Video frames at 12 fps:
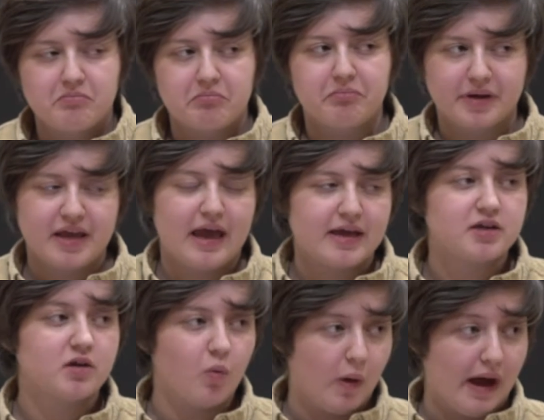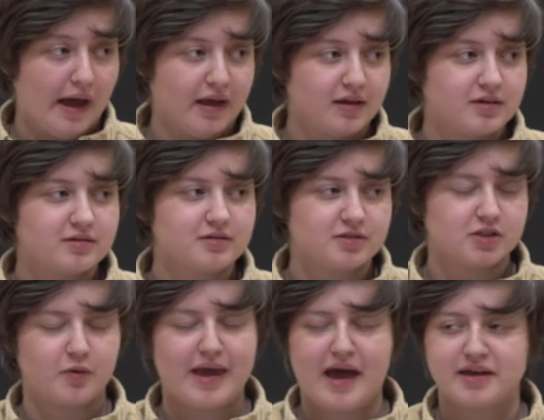but he had to know why,
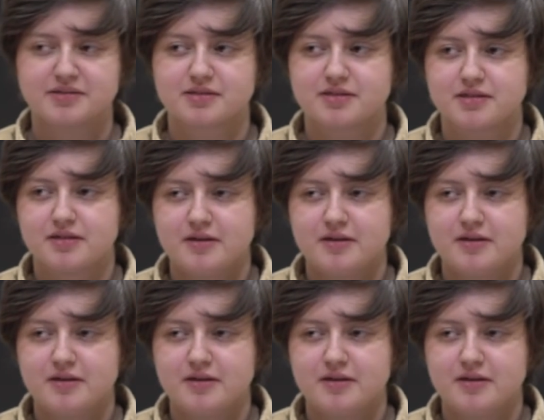so he asked.